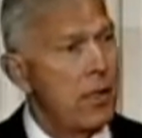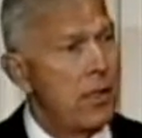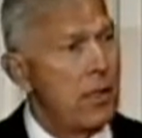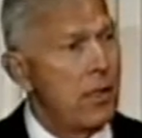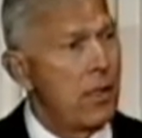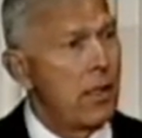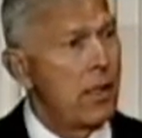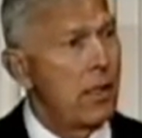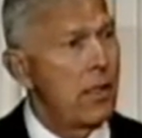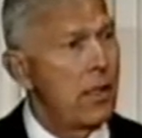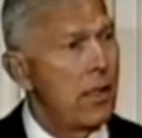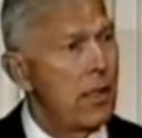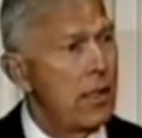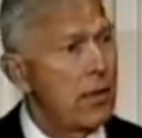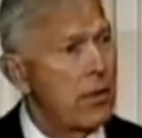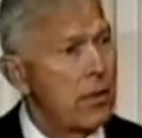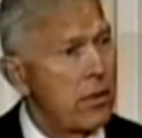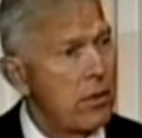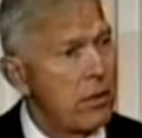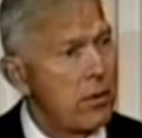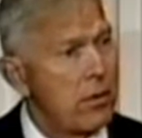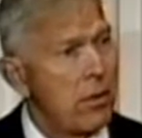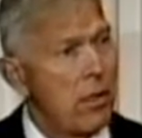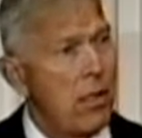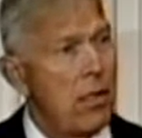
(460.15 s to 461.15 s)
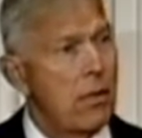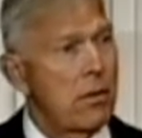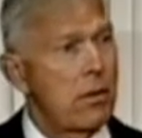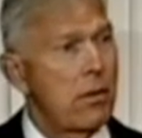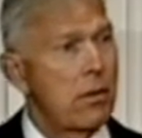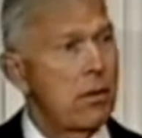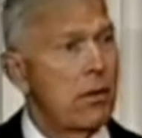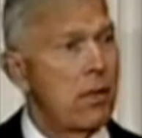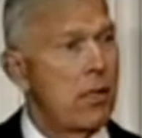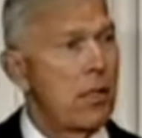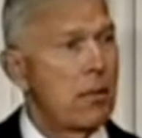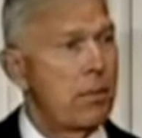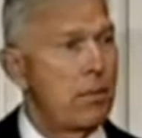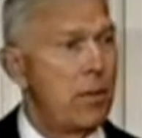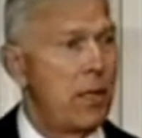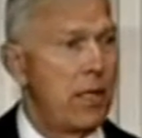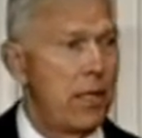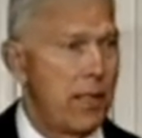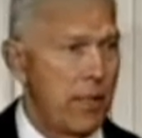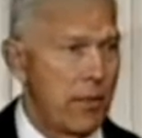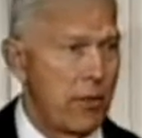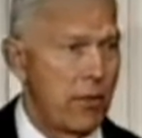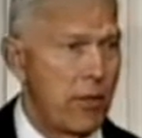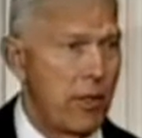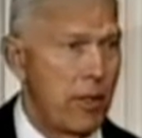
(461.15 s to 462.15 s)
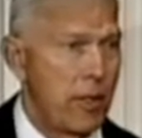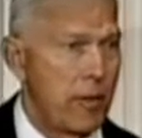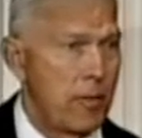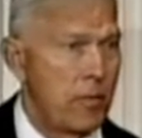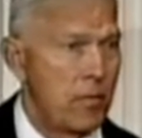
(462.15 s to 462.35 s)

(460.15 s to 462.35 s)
to alter our policy.